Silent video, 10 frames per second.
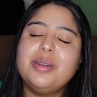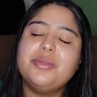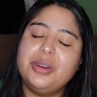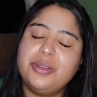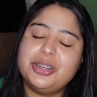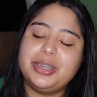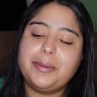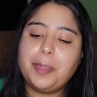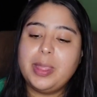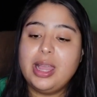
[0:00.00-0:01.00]
I'm gonna watch it.
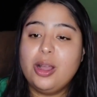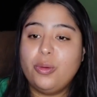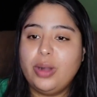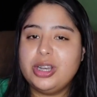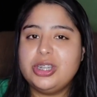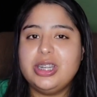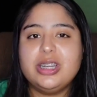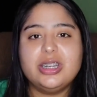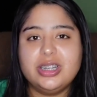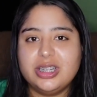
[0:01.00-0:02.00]
Watched it,
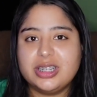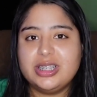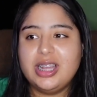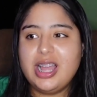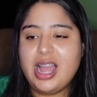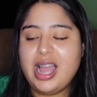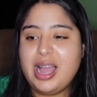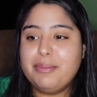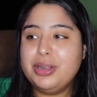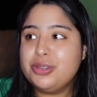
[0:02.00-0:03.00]
hooked.
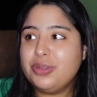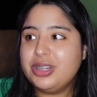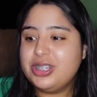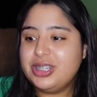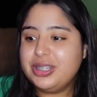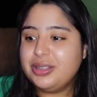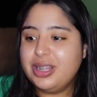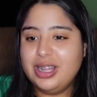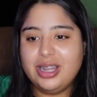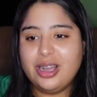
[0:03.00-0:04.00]
Binge watched it
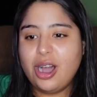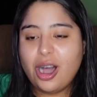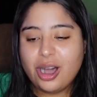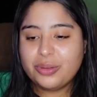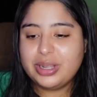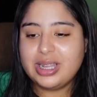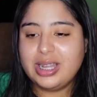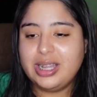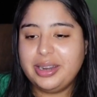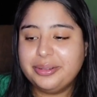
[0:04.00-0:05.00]
all
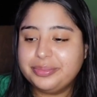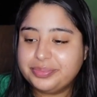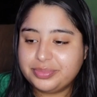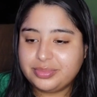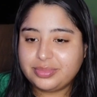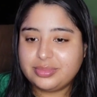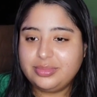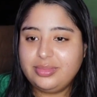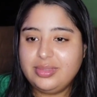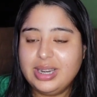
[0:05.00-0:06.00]
weekend.
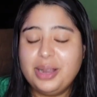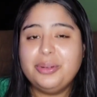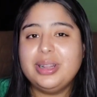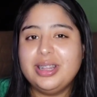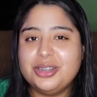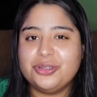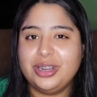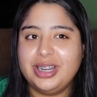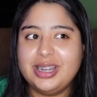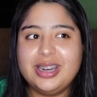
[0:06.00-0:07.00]
I really
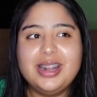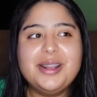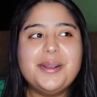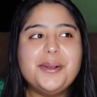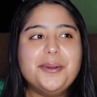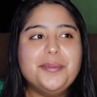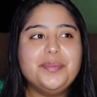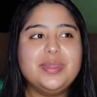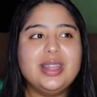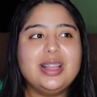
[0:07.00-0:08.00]
enjoyed it.
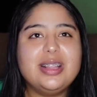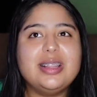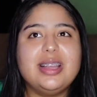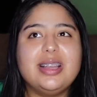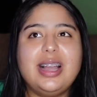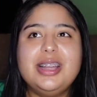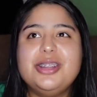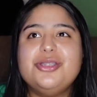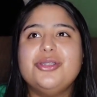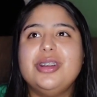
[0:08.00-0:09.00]
Like, I
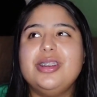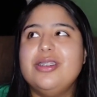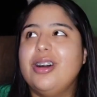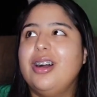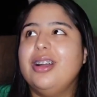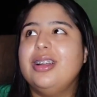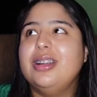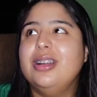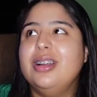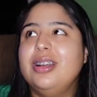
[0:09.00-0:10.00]
enjoyed not,
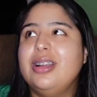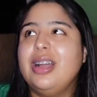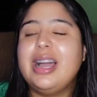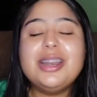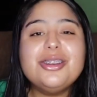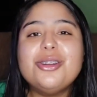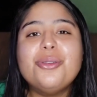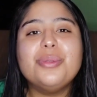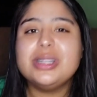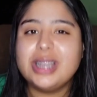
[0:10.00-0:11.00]
I didn't know
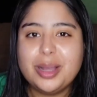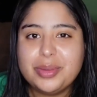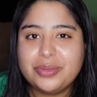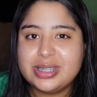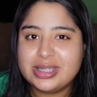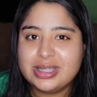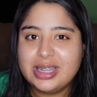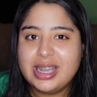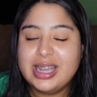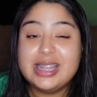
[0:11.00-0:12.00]
what time it was
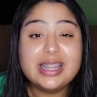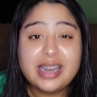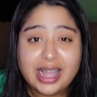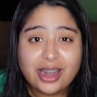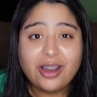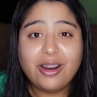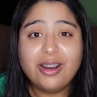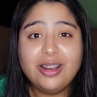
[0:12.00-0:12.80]
in the day at all.